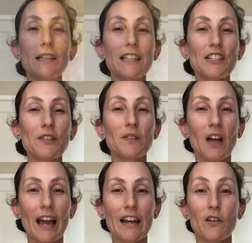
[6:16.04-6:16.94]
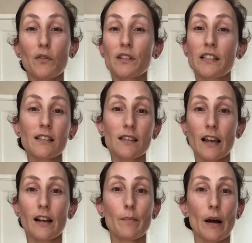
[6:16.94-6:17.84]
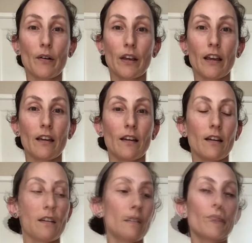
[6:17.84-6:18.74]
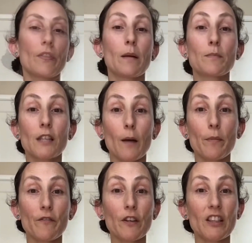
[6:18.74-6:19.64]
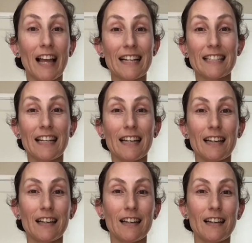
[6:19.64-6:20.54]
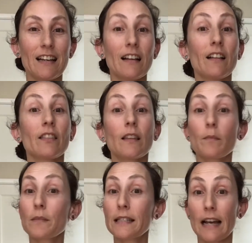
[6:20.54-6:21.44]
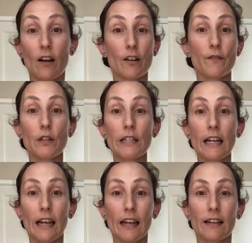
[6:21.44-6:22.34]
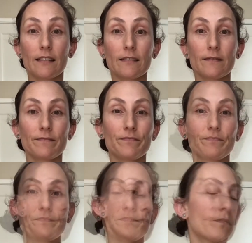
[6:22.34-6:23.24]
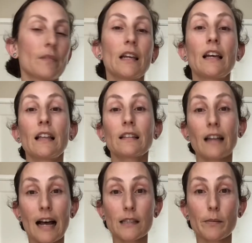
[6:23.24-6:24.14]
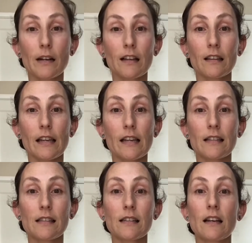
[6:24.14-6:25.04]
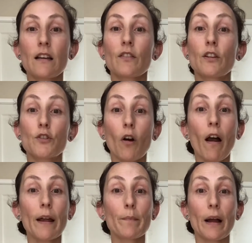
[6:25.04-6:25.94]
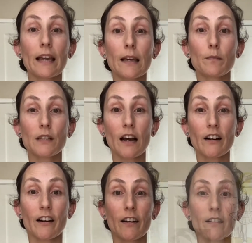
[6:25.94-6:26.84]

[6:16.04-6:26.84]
did you like or dislike about it? Thumbs up if you liked it, thumbs down if you didn't. Last but not least, the drawing by Kim Tucker.